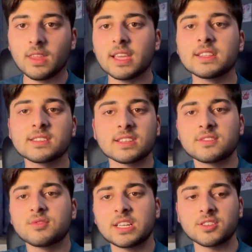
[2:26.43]
it's
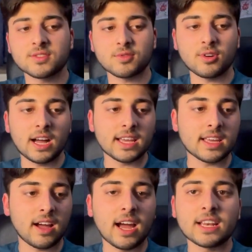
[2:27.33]
really useful. I
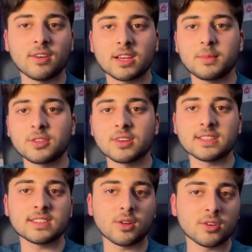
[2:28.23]
highly recommend you
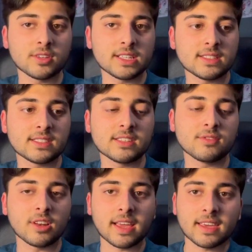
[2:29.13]
guys download it and see if
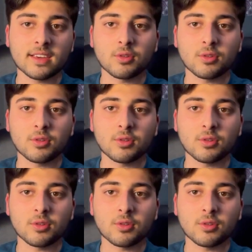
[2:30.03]
you like it.